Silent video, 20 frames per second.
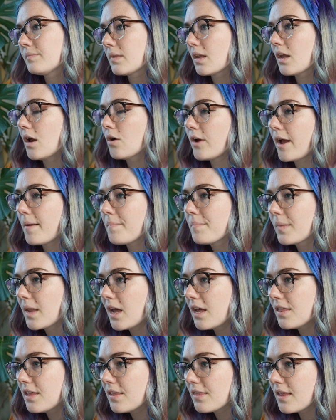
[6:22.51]
Okay,
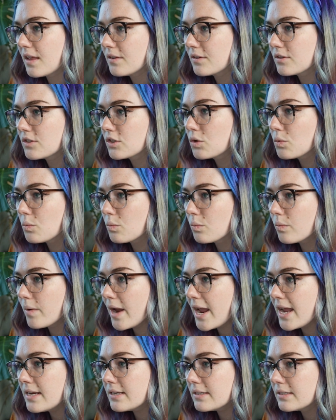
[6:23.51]
I think that looks
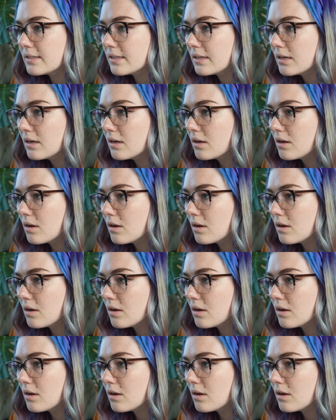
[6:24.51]
great.